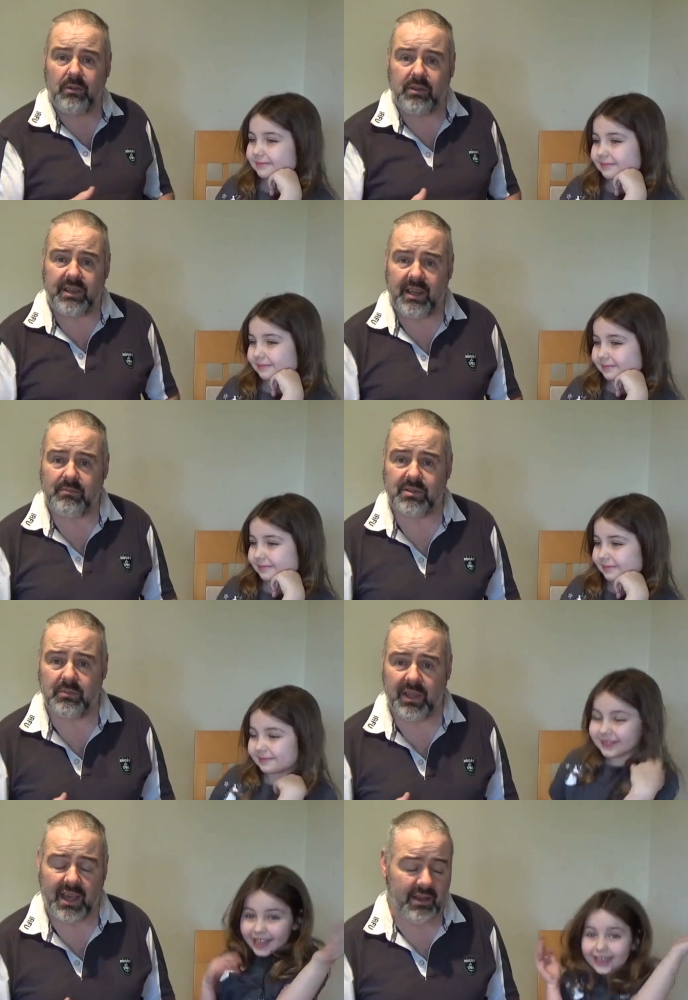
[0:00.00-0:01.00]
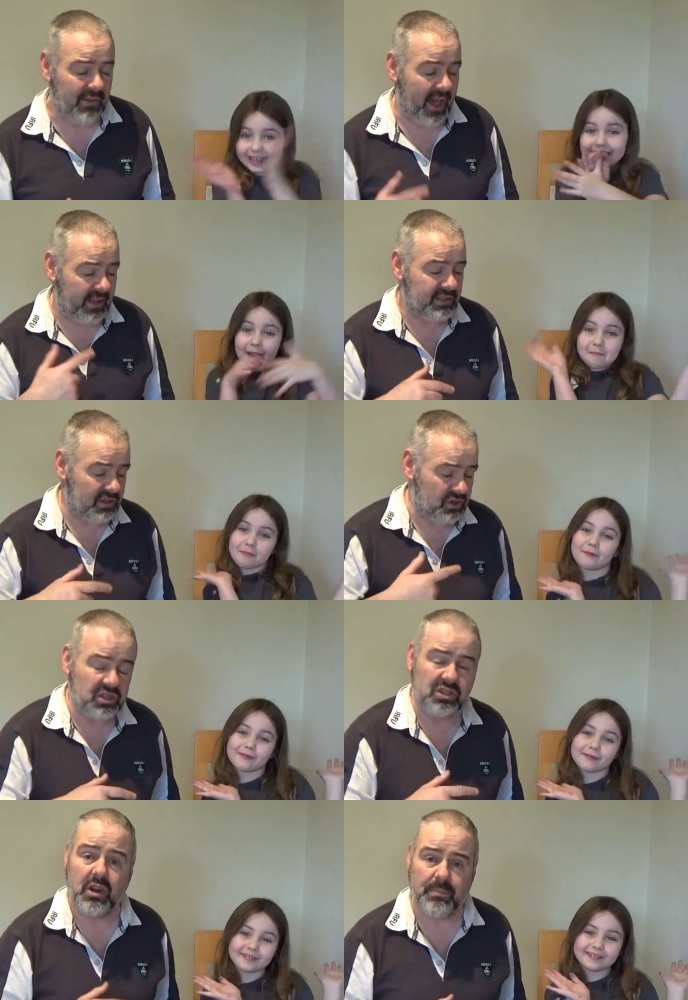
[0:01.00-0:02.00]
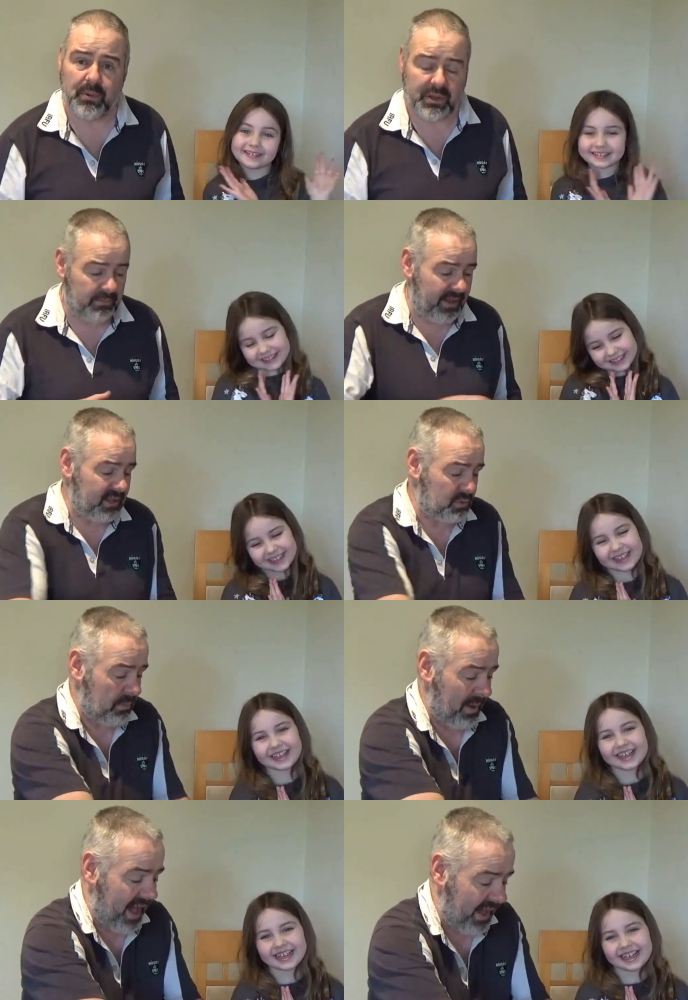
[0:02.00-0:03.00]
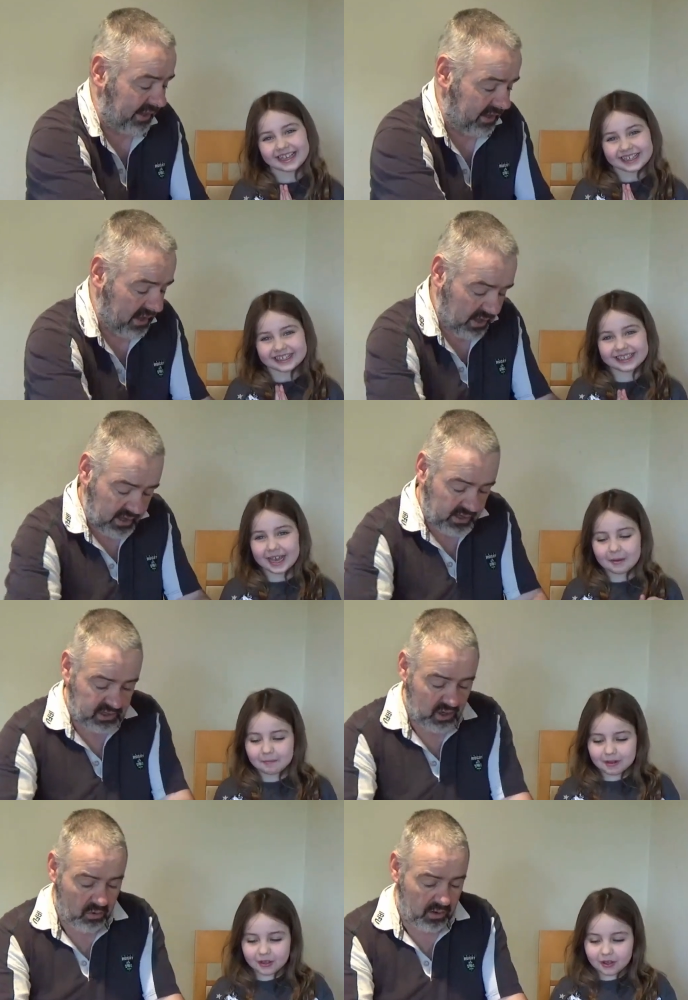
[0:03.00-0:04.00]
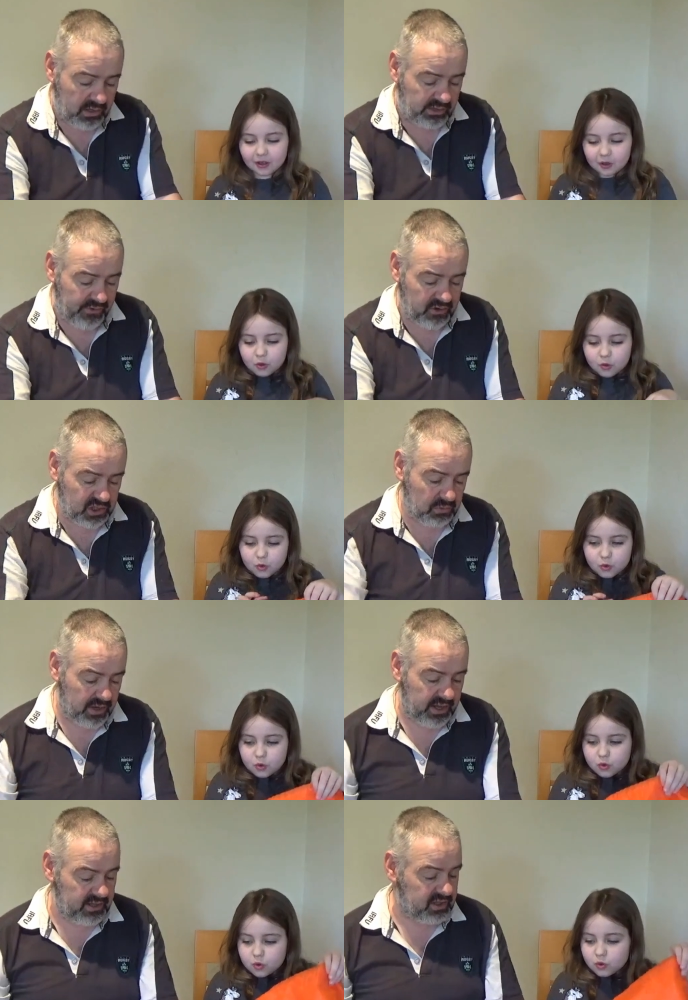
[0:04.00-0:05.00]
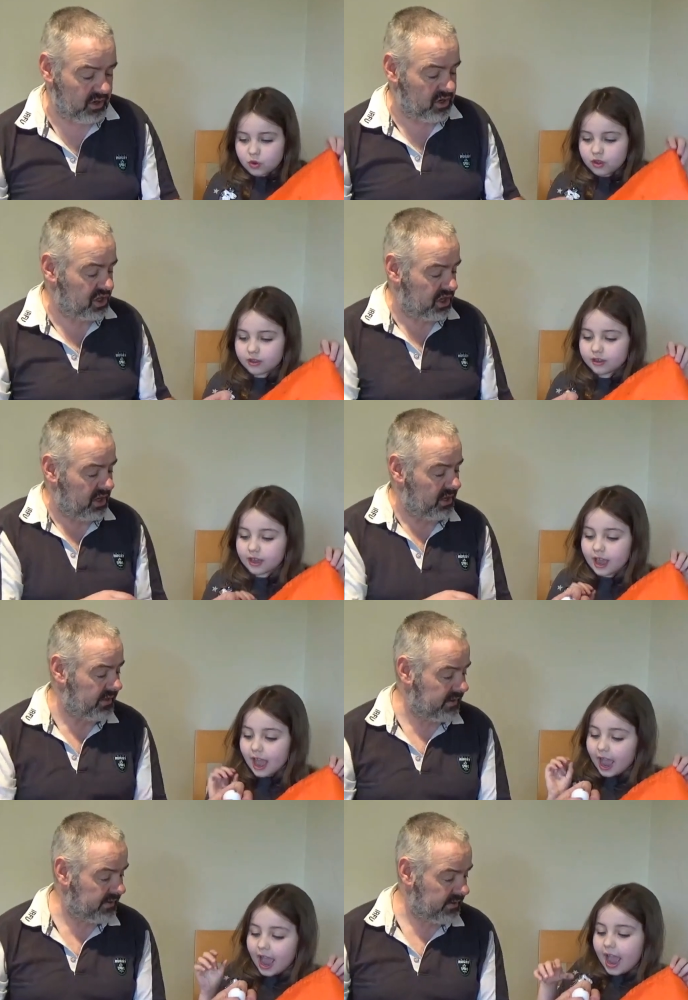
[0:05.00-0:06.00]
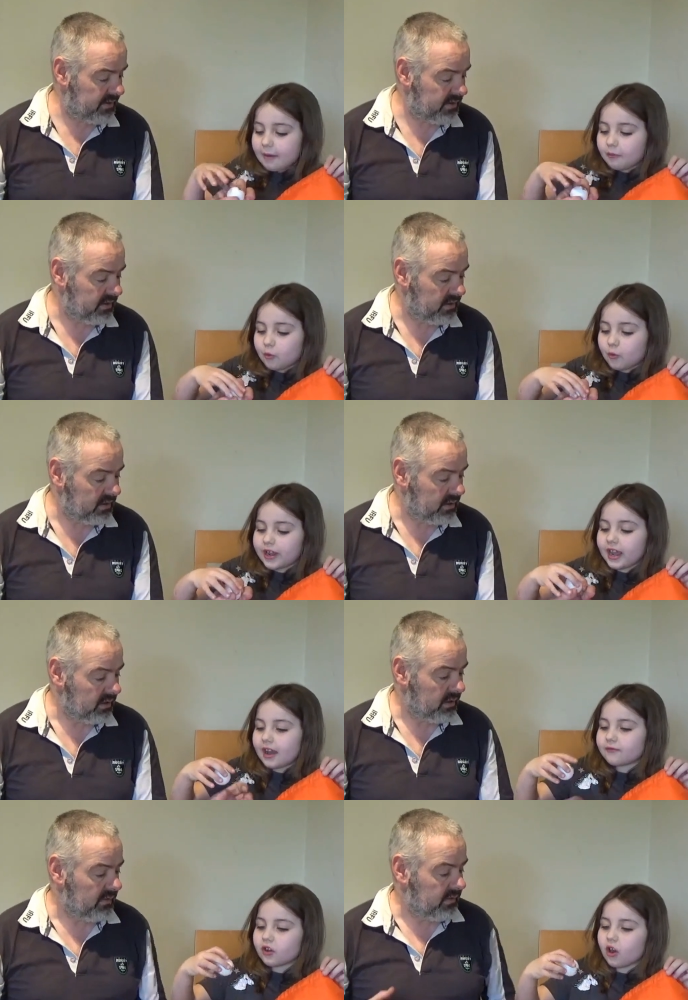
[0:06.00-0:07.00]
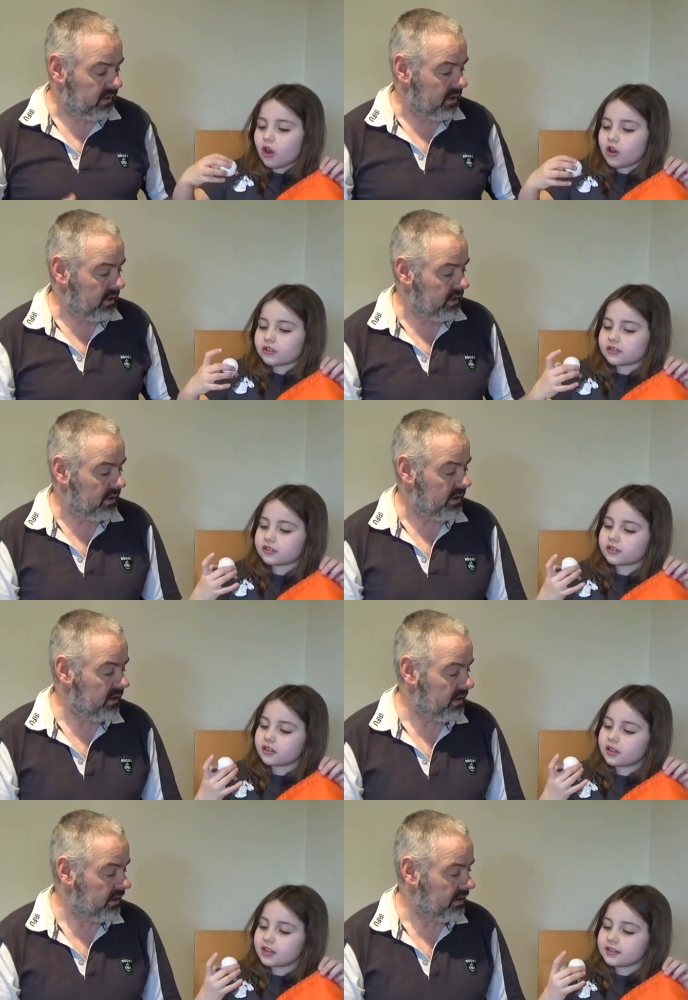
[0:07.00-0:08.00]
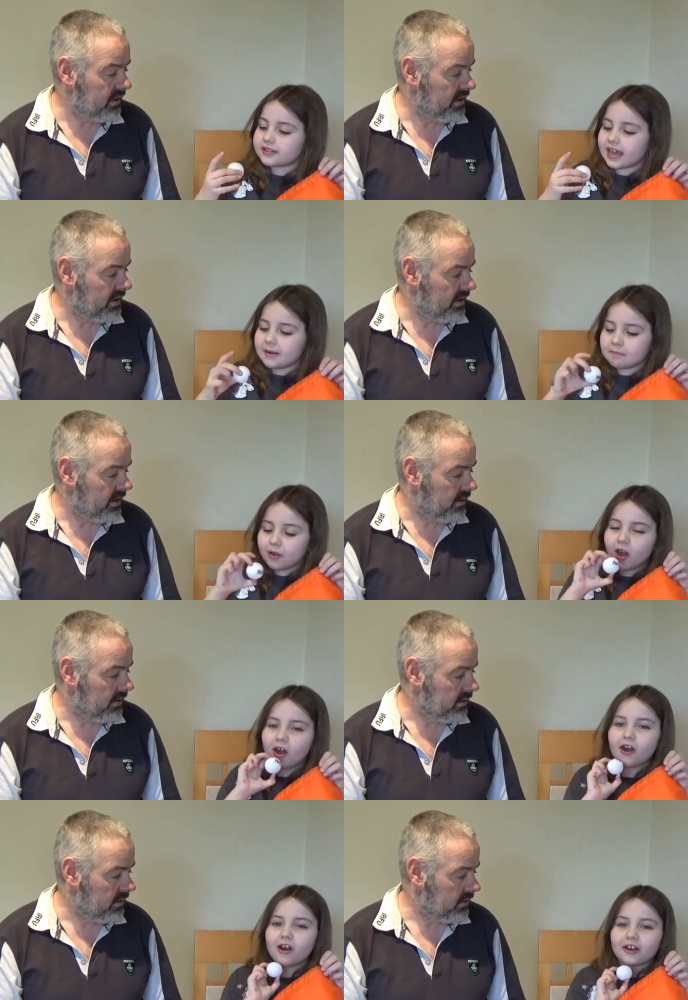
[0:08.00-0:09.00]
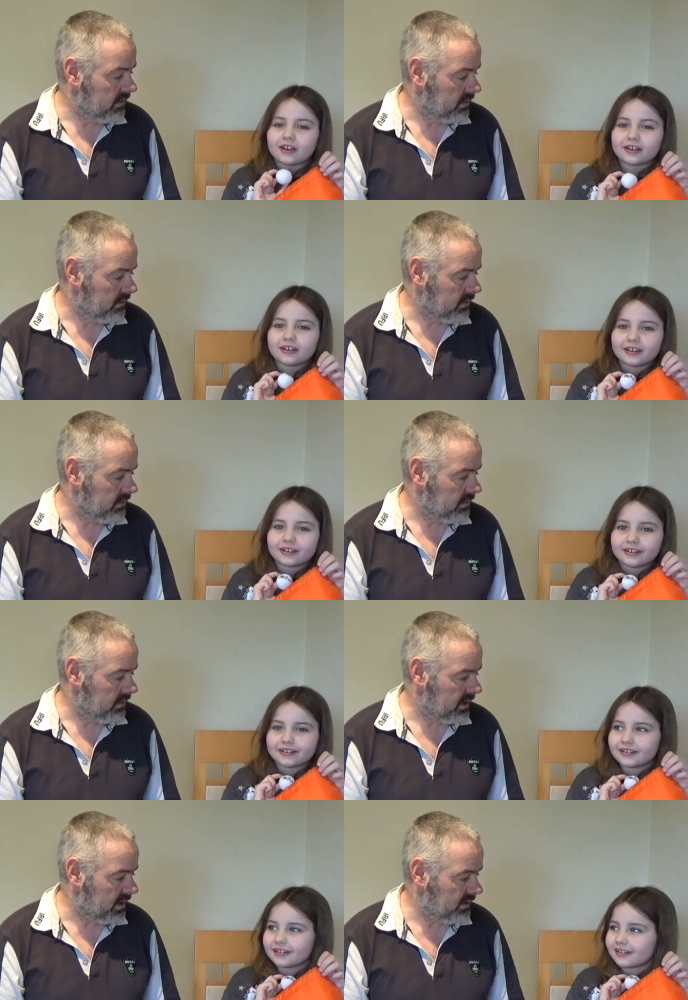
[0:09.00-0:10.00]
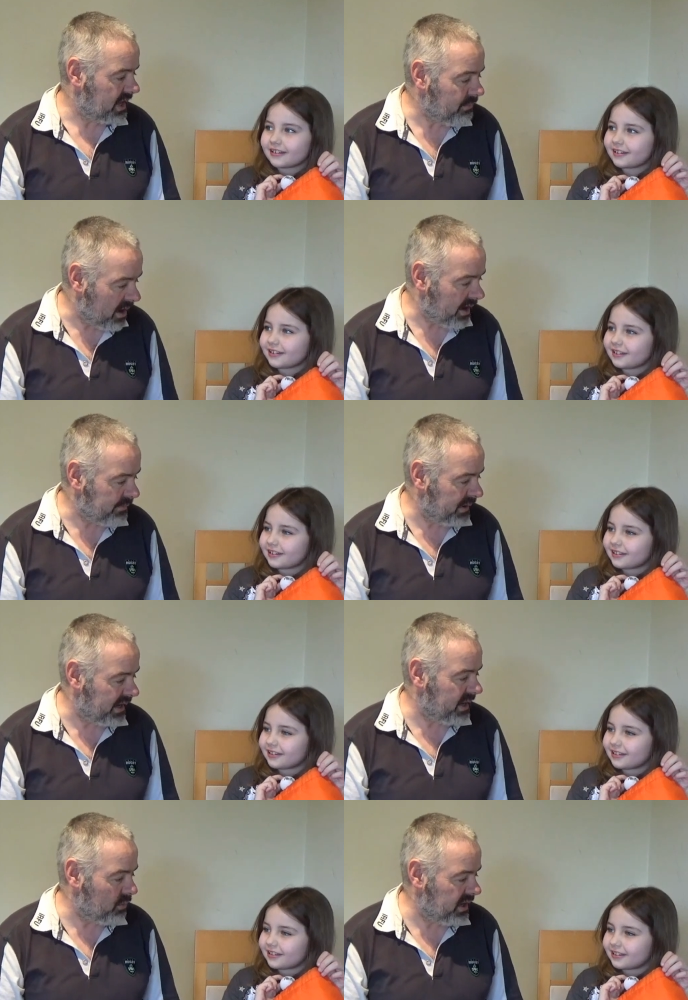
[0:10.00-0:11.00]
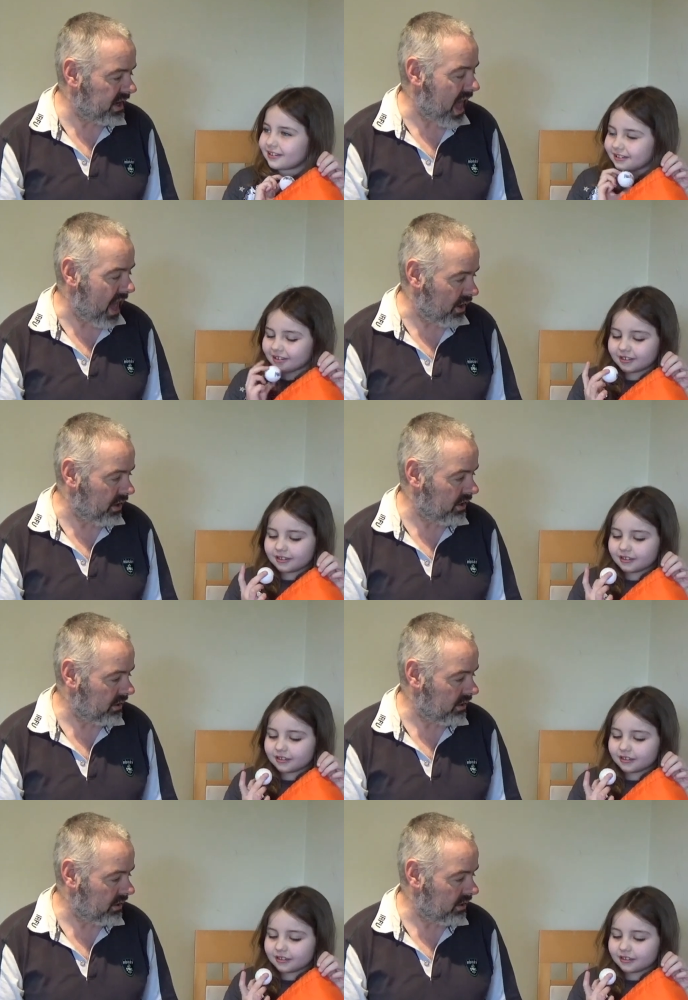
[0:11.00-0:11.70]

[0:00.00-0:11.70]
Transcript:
Speaker 1: out the names that we have yep. and Sersha's going to put them into a bag. Yeah. So, the first one is Sersha.
Speaker 2: Um we have got Denmark.
Speaker 1: Denmark beginning with an N.